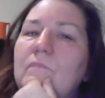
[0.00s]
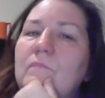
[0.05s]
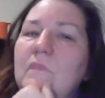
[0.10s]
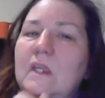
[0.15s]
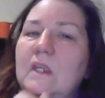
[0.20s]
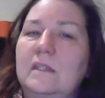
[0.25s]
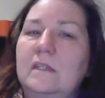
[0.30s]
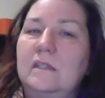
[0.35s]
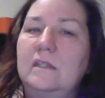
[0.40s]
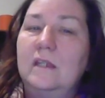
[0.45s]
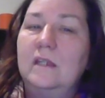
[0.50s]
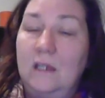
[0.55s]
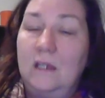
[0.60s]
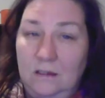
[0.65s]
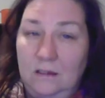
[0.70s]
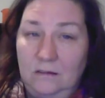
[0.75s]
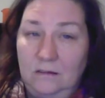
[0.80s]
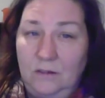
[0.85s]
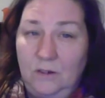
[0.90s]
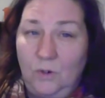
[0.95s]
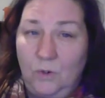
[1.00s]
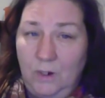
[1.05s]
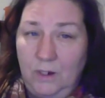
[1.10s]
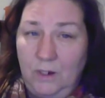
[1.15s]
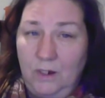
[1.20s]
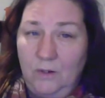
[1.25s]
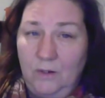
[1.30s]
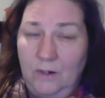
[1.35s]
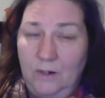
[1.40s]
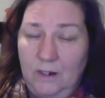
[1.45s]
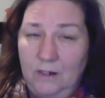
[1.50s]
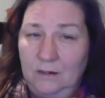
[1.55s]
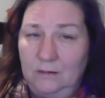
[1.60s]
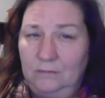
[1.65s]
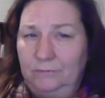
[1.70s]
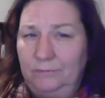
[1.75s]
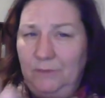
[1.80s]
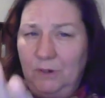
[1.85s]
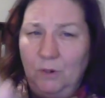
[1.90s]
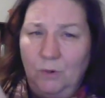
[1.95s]
this Toyota
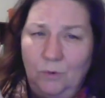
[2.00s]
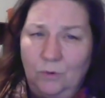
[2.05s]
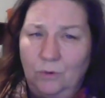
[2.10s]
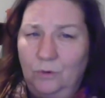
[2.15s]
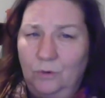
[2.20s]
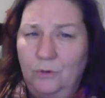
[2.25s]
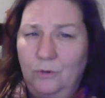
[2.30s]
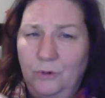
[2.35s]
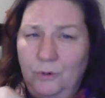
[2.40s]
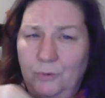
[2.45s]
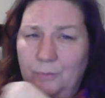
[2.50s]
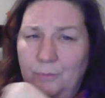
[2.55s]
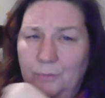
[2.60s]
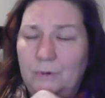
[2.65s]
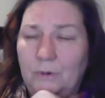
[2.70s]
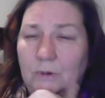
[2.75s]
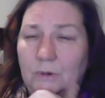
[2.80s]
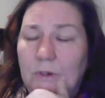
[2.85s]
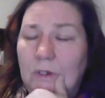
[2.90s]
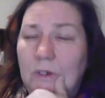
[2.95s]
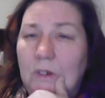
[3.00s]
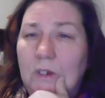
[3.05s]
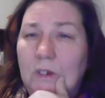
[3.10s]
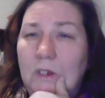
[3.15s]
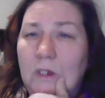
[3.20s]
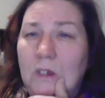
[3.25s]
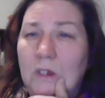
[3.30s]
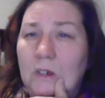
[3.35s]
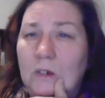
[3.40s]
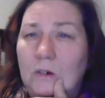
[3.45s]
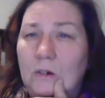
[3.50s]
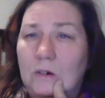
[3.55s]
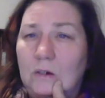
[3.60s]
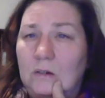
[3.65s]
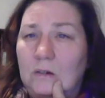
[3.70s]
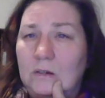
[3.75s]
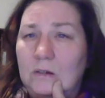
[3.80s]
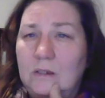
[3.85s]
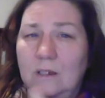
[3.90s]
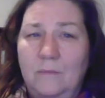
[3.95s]
Google group
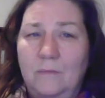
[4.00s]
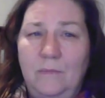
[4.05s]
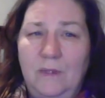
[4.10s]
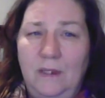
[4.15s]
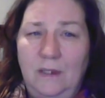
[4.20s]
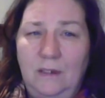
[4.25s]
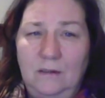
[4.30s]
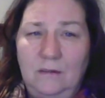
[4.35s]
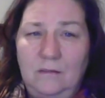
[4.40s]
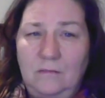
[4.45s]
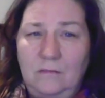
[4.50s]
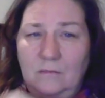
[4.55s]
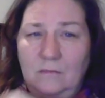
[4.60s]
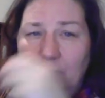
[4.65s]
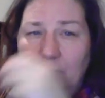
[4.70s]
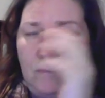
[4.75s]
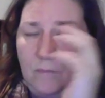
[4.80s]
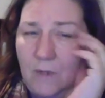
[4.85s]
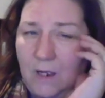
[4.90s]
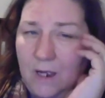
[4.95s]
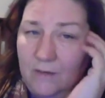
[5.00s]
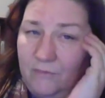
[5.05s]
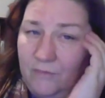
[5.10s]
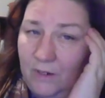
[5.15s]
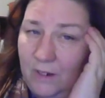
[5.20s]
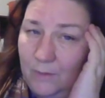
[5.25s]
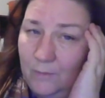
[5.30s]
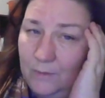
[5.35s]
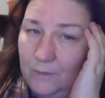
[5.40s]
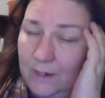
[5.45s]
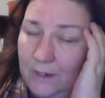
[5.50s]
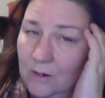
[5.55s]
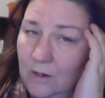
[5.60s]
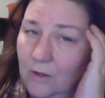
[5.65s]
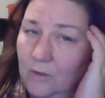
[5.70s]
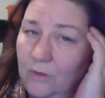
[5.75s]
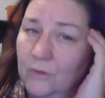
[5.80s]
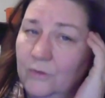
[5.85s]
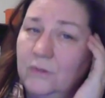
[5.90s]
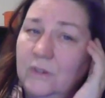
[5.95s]
or something. I forget what they
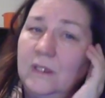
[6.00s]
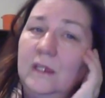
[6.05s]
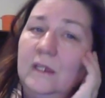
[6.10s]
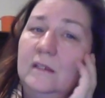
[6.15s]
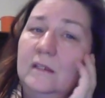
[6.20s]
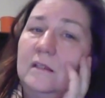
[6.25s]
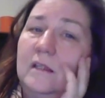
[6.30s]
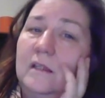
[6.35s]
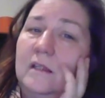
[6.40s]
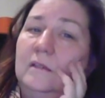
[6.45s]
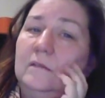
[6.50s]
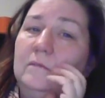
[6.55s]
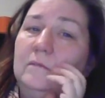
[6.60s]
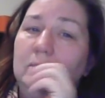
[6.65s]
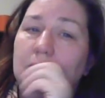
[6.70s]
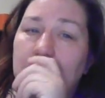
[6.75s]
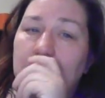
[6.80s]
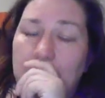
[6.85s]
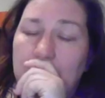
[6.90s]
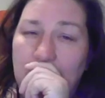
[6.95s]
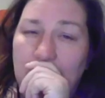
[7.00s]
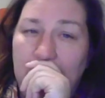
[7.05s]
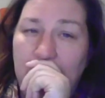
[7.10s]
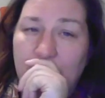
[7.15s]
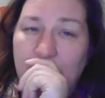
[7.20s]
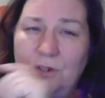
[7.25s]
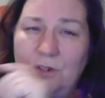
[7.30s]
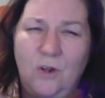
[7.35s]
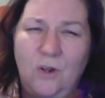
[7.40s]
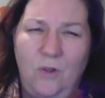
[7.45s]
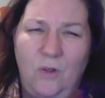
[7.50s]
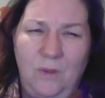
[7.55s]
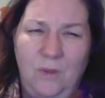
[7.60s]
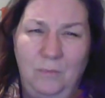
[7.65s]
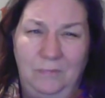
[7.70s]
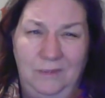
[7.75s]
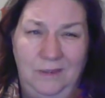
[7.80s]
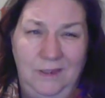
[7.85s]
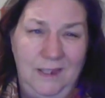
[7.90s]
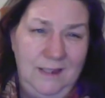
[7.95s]
call those things. They used to call them
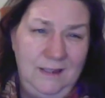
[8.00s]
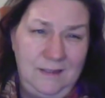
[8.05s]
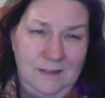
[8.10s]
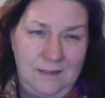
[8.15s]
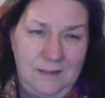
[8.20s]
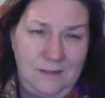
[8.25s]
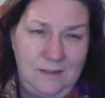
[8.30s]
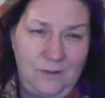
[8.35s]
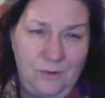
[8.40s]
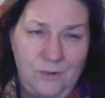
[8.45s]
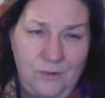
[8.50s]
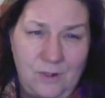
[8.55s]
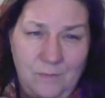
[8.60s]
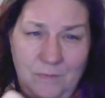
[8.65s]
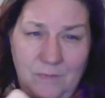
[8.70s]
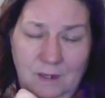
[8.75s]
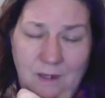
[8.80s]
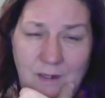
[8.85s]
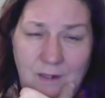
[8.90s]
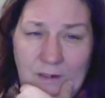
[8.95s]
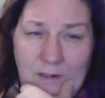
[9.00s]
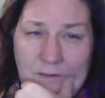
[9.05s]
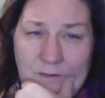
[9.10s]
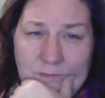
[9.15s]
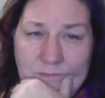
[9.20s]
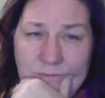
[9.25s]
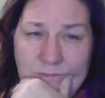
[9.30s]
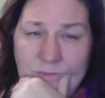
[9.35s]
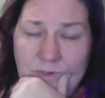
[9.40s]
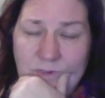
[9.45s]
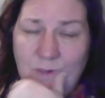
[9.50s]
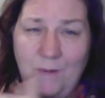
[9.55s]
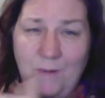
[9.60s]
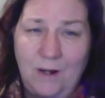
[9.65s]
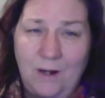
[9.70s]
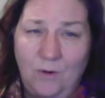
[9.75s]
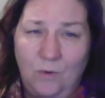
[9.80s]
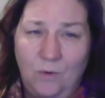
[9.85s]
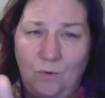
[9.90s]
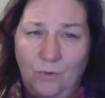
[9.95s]
lists or something. Some
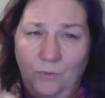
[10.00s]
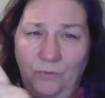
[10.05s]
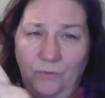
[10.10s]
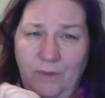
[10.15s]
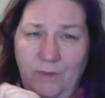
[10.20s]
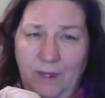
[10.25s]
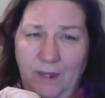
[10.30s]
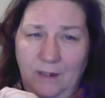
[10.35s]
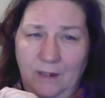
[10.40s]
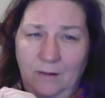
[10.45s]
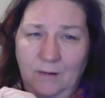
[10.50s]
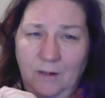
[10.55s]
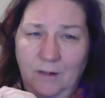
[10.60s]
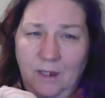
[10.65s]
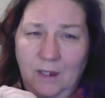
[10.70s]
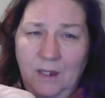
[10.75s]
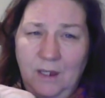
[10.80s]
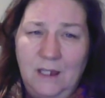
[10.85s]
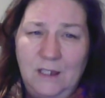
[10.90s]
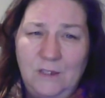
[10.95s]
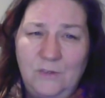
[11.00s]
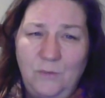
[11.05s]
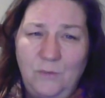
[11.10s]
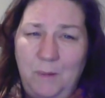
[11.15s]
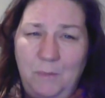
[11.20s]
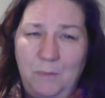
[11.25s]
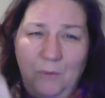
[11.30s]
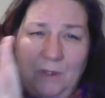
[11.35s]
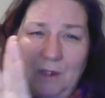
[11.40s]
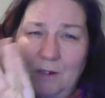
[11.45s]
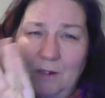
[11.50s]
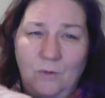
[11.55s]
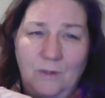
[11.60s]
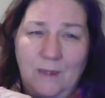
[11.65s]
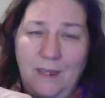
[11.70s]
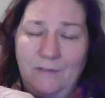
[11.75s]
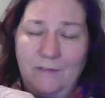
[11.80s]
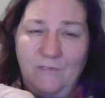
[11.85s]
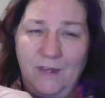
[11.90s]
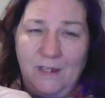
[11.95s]
kind of old thing. for people that don't
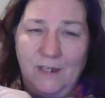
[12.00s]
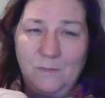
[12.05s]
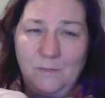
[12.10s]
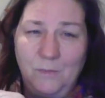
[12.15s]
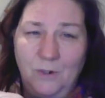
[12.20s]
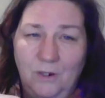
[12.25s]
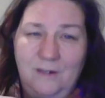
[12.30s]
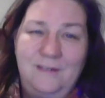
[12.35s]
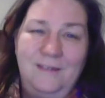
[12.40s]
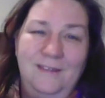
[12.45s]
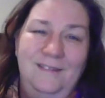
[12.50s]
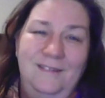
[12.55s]
like Facebook.